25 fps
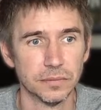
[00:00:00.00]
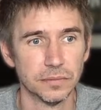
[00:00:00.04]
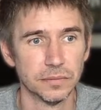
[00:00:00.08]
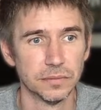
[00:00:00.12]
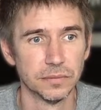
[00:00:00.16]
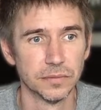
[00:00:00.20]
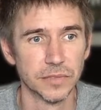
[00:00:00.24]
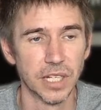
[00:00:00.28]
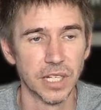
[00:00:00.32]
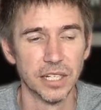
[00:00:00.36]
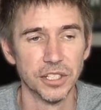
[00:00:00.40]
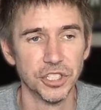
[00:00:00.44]

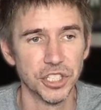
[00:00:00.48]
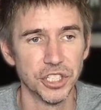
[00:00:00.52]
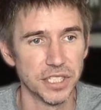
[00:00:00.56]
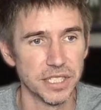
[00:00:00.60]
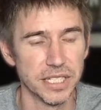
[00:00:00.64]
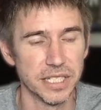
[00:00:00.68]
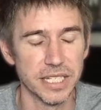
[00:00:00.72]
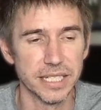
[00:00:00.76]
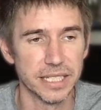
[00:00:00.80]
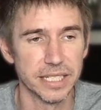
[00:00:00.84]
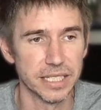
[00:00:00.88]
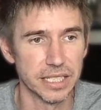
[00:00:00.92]

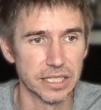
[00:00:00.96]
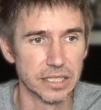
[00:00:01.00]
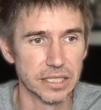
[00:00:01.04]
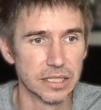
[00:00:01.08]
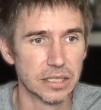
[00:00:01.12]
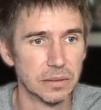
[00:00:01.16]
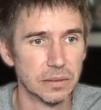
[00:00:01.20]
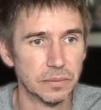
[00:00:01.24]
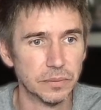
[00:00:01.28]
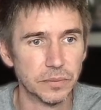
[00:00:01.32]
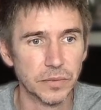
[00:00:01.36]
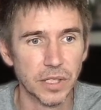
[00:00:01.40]
GCC is.
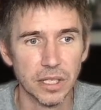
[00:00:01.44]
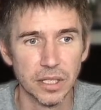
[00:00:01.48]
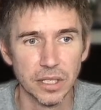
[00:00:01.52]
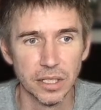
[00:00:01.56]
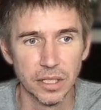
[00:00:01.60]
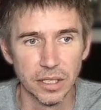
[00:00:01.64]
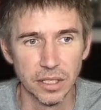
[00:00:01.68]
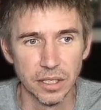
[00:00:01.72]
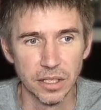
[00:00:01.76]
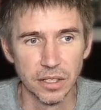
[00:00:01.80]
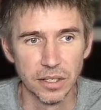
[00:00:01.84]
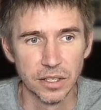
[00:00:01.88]

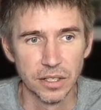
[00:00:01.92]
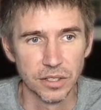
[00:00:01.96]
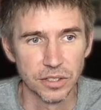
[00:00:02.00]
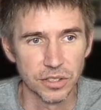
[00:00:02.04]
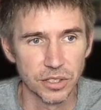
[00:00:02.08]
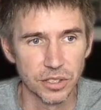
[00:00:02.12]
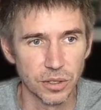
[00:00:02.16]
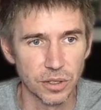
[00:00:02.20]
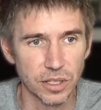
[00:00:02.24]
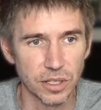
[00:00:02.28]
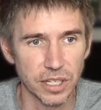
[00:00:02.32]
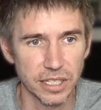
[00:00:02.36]

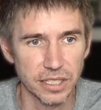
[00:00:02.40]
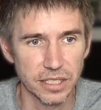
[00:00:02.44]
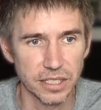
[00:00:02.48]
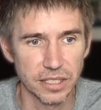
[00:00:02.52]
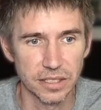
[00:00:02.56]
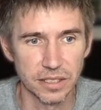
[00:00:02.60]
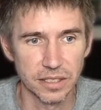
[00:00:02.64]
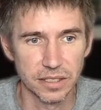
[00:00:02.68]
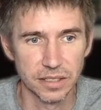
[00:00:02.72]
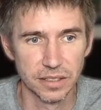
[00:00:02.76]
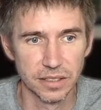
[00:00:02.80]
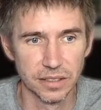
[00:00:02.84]
So
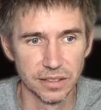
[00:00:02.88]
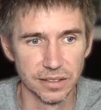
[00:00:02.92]
let's